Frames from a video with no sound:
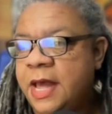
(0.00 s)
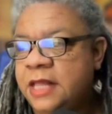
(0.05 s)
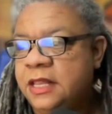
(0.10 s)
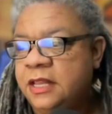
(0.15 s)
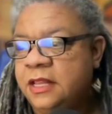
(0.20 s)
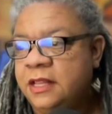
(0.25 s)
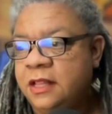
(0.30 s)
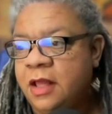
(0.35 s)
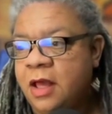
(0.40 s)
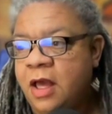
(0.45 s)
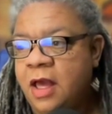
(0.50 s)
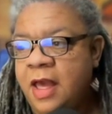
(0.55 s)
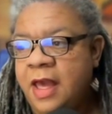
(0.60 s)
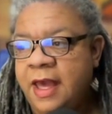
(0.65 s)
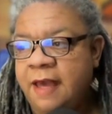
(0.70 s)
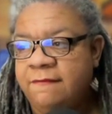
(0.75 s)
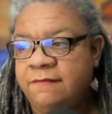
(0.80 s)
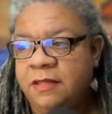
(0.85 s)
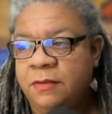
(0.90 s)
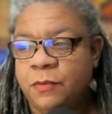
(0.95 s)
I just
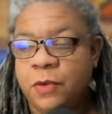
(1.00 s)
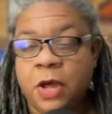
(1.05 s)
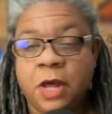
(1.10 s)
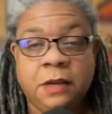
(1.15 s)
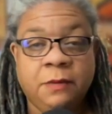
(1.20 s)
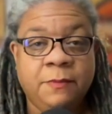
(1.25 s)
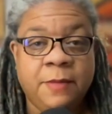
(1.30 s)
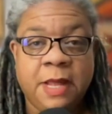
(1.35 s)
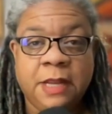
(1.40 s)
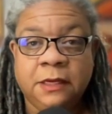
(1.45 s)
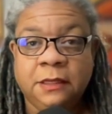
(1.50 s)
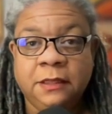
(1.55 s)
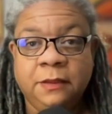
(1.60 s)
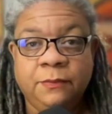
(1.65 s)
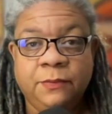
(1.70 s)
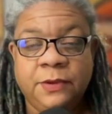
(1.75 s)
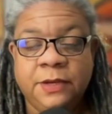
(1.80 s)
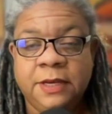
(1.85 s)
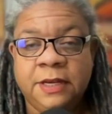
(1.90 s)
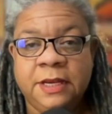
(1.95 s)
have them
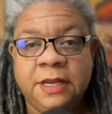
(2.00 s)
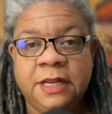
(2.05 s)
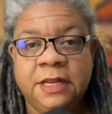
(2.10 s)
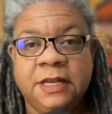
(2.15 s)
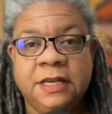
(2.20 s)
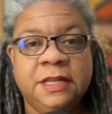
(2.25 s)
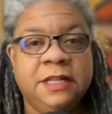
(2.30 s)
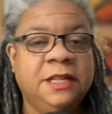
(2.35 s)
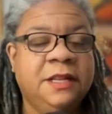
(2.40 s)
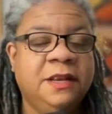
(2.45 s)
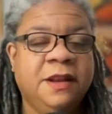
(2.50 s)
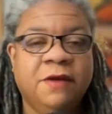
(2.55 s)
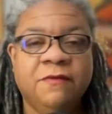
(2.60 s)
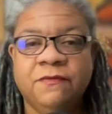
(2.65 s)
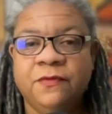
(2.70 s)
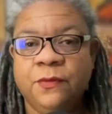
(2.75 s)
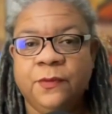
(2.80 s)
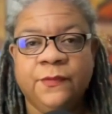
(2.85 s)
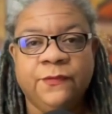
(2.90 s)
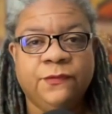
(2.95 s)
automatically put it in, and then
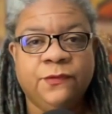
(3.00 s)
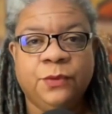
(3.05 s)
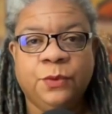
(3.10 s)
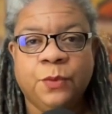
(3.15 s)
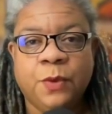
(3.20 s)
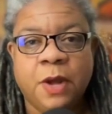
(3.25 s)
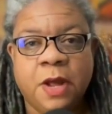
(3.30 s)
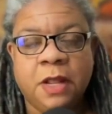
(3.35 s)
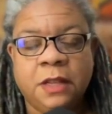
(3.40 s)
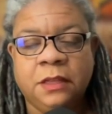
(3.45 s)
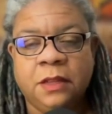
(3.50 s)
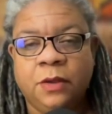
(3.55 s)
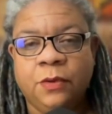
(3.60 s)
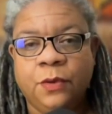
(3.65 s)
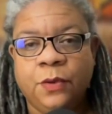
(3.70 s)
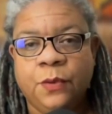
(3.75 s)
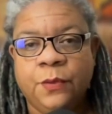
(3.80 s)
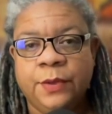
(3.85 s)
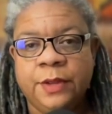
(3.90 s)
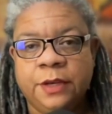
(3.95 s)
every once in a while I'll
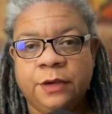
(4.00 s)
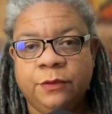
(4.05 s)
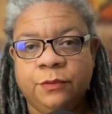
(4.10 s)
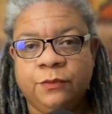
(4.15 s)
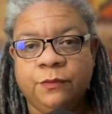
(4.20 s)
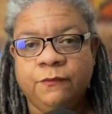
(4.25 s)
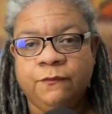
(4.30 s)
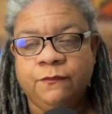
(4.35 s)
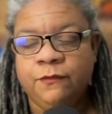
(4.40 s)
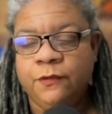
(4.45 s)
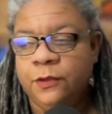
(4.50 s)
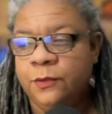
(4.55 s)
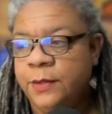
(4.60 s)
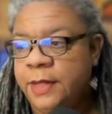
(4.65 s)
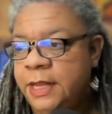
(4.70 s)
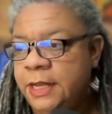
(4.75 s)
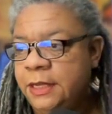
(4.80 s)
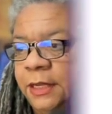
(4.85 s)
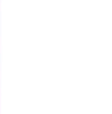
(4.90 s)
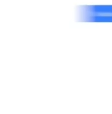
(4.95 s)
go in and
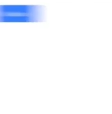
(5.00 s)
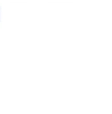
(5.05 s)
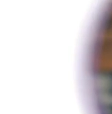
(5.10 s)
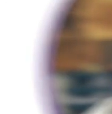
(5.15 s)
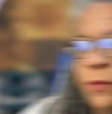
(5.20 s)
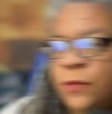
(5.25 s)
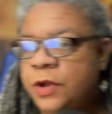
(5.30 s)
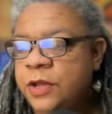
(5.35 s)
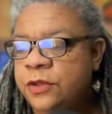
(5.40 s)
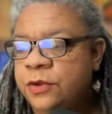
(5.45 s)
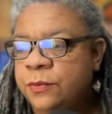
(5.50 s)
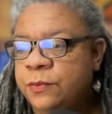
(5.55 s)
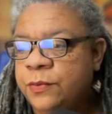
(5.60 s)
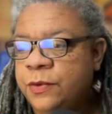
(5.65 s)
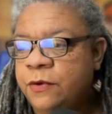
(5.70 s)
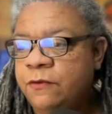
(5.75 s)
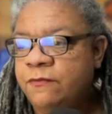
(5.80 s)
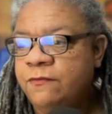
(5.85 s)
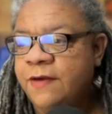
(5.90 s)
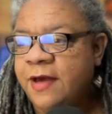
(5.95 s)
review it. If you want your
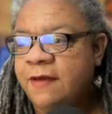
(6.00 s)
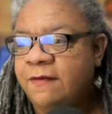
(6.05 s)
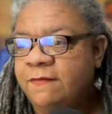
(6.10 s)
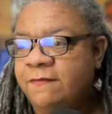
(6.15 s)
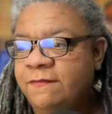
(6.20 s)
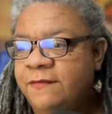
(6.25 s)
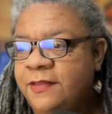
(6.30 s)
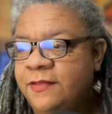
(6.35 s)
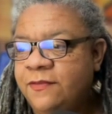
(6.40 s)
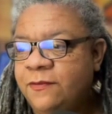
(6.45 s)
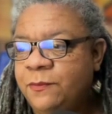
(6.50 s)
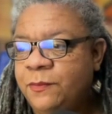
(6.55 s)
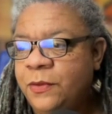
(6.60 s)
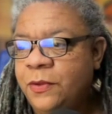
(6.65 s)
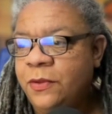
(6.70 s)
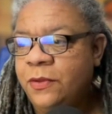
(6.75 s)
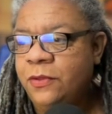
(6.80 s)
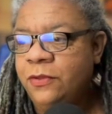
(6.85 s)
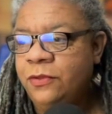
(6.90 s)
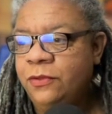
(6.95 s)
profile
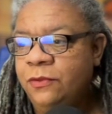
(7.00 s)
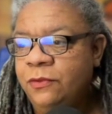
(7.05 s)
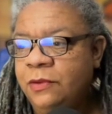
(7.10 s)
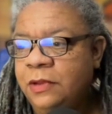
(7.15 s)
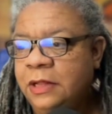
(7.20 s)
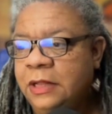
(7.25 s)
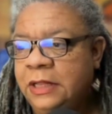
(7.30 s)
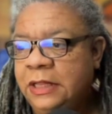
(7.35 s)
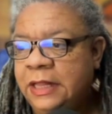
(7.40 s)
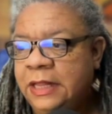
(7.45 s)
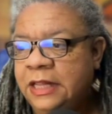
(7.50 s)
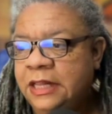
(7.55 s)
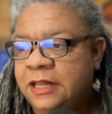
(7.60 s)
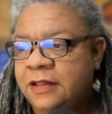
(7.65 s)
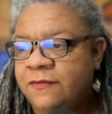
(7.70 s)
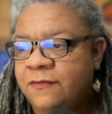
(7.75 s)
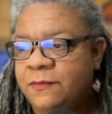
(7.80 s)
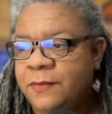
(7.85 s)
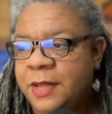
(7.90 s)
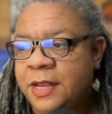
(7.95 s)
visible, you click
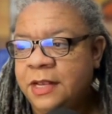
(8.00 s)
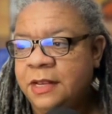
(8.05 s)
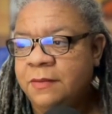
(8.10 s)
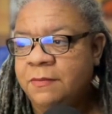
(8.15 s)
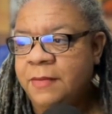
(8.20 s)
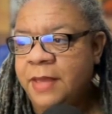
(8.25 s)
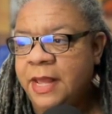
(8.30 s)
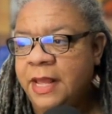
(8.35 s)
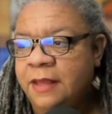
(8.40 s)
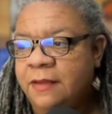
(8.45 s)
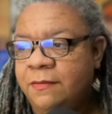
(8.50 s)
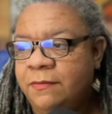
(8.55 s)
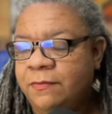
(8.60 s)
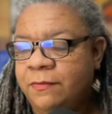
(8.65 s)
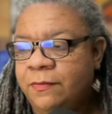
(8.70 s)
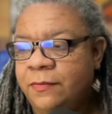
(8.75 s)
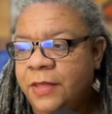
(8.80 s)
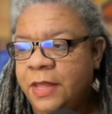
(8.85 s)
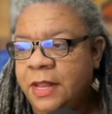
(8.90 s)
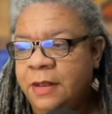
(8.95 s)
this button and make it
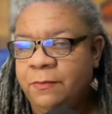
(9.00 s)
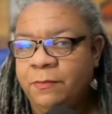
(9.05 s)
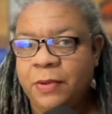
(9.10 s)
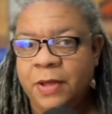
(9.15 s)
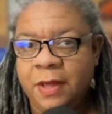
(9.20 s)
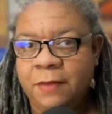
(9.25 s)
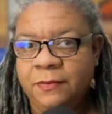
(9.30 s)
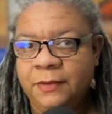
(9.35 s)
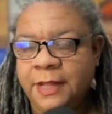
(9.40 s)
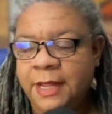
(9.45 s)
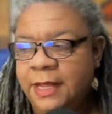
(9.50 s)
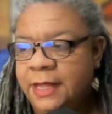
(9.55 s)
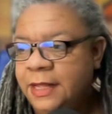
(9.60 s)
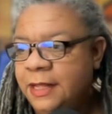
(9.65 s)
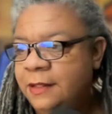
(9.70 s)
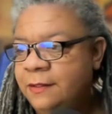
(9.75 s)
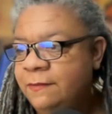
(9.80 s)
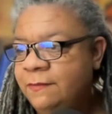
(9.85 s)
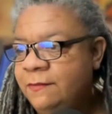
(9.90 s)
public.